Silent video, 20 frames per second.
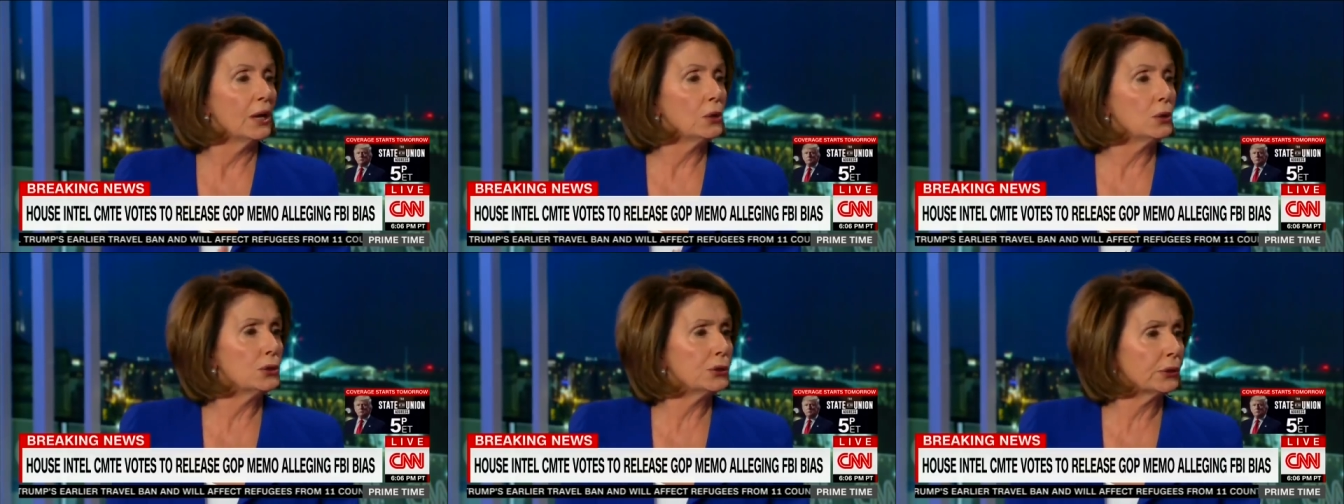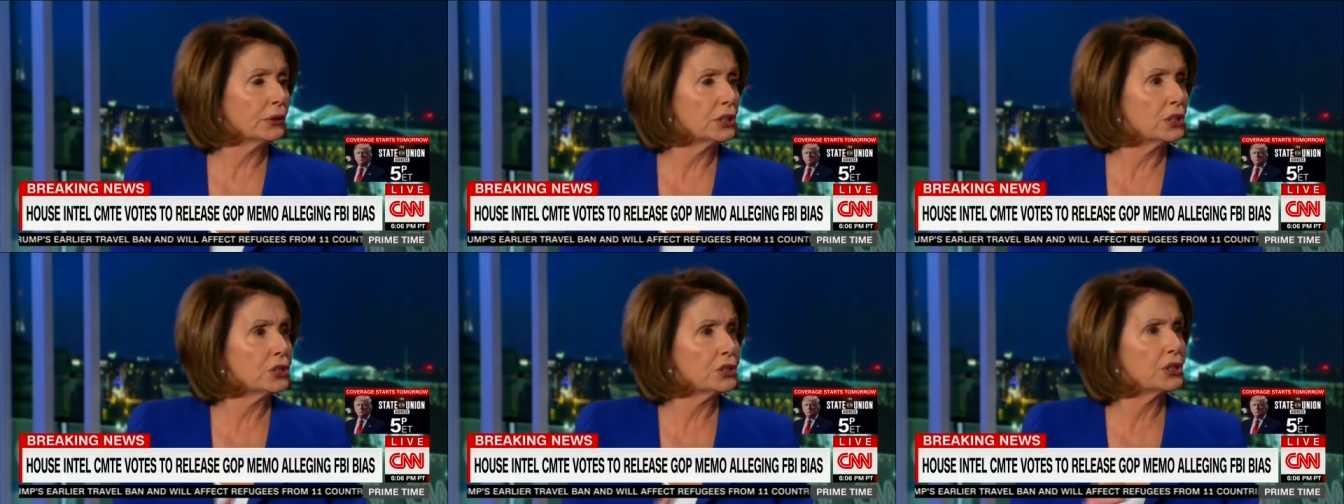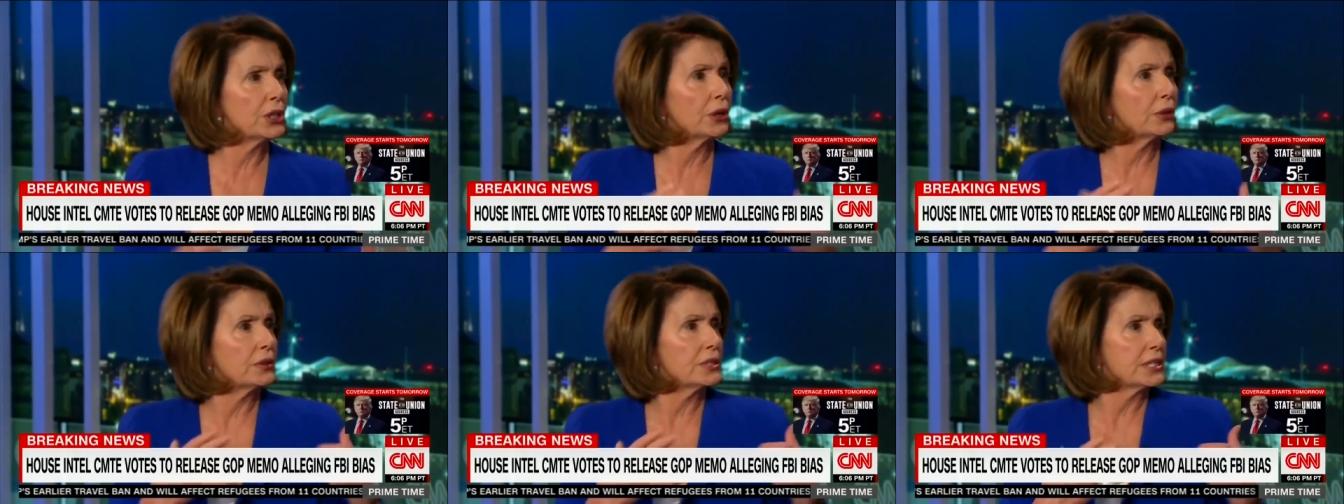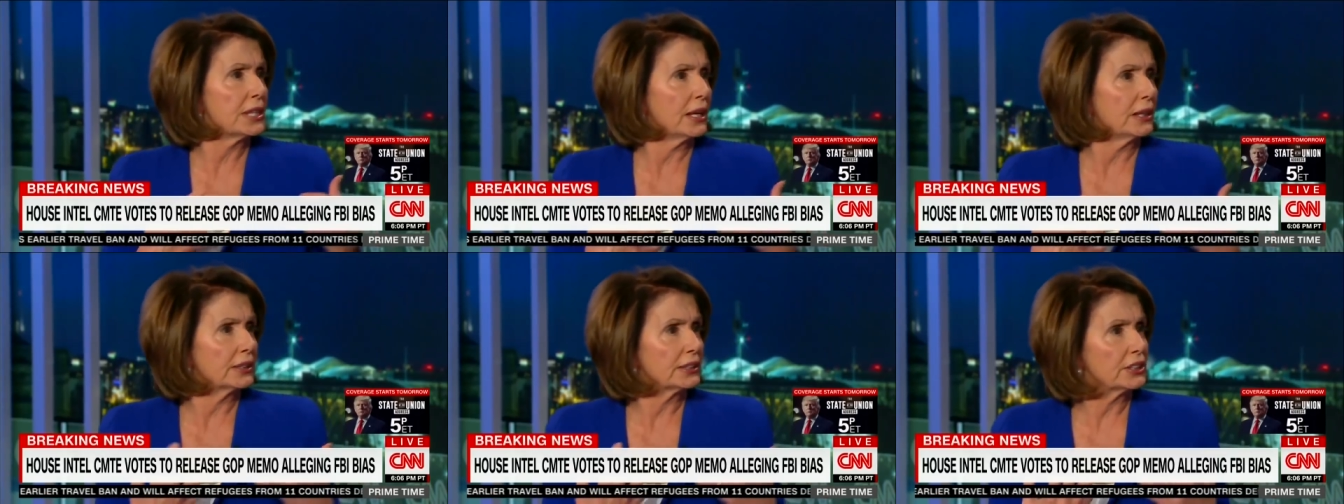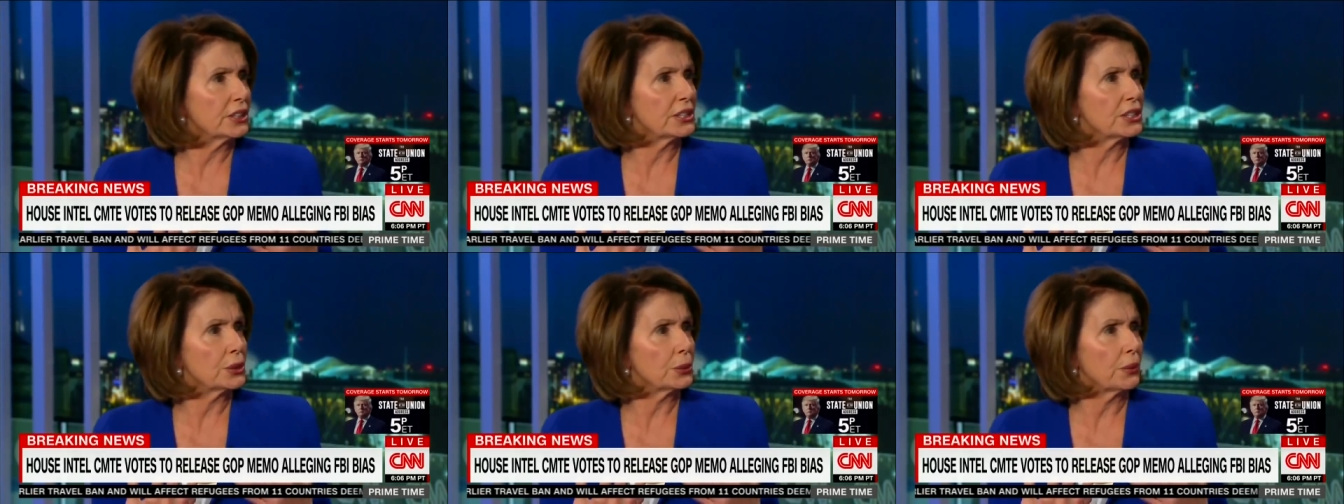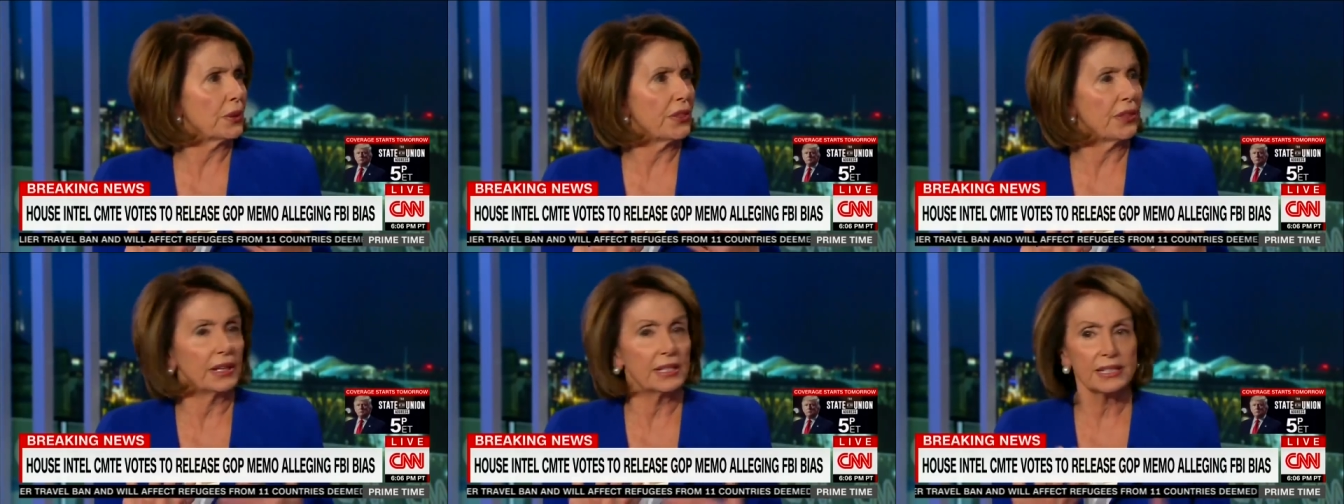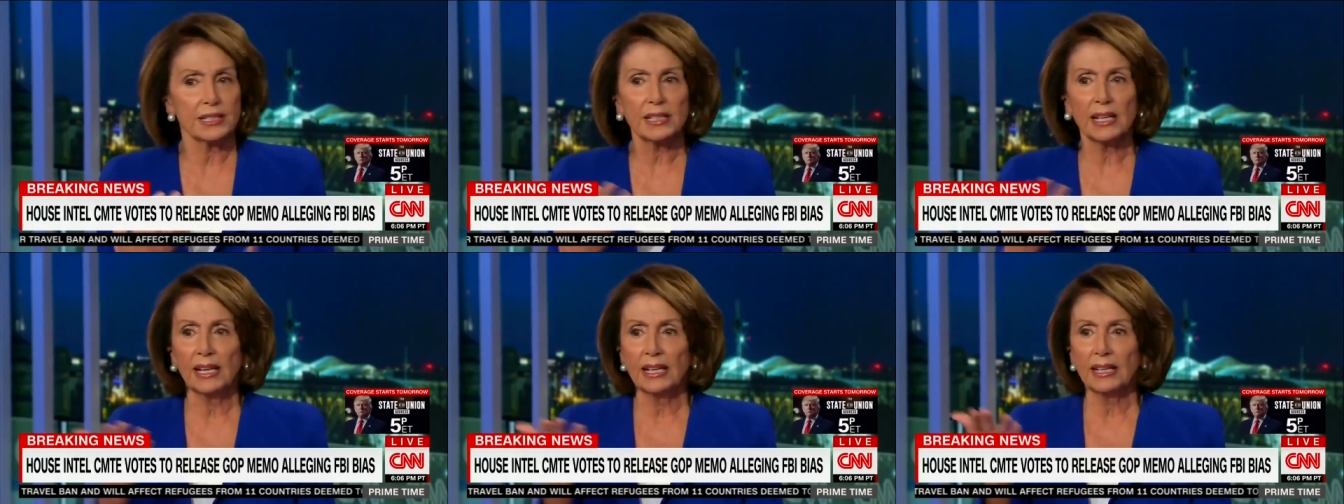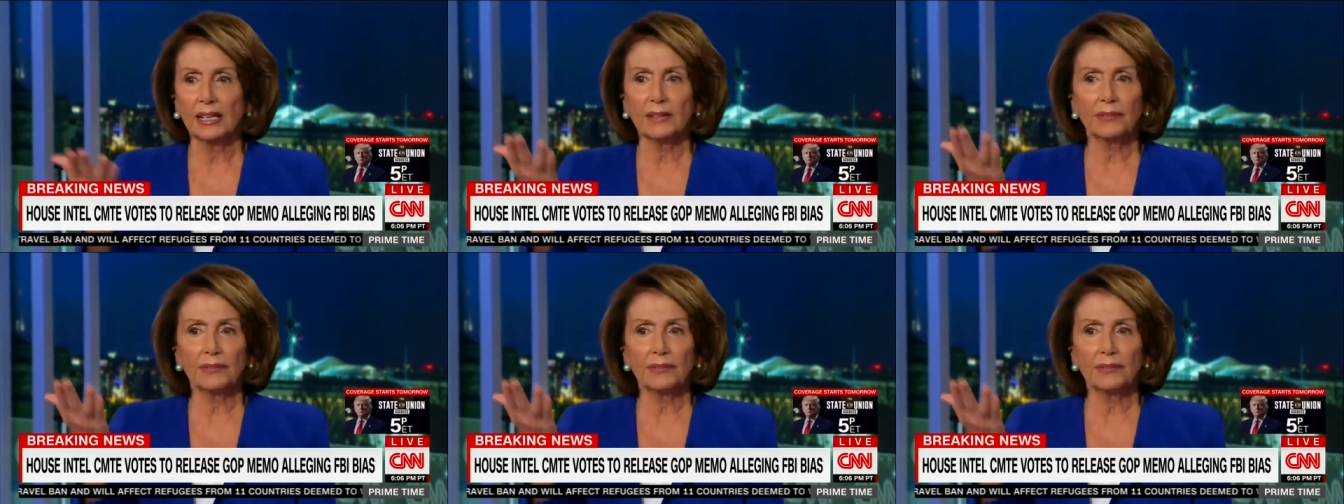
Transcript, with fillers: Who's going to share intelligence with us